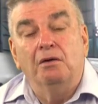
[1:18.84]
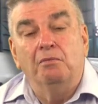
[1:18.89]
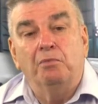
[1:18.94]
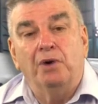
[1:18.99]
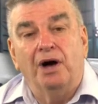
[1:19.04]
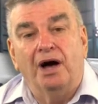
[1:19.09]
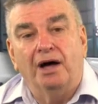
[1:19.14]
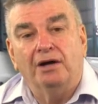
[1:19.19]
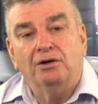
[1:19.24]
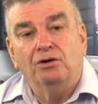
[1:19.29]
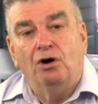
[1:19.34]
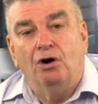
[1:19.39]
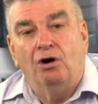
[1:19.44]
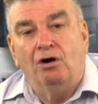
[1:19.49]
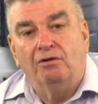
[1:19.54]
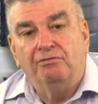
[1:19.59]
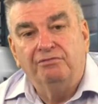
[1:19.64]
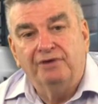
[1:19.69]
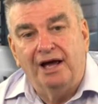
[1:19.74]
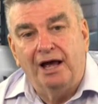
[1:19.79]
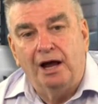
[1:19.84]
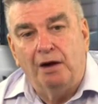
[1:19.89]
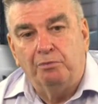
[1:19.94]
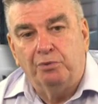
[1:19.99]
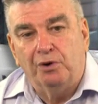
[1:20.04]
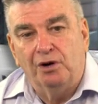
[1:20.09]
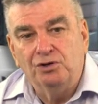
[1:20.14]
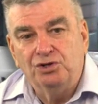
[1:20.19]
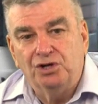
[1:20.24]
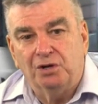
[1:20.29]
part of our
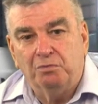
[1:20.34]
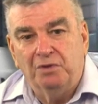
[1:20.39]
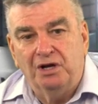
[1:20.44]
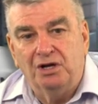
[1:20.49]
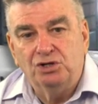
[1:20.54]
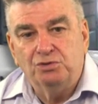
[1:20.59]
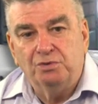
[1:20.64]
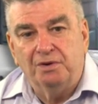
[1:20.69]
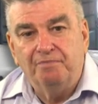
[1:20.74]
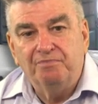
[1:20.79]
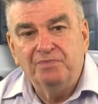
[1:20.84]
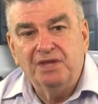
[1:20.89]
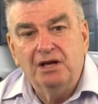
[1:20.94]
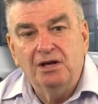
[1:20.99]
project management.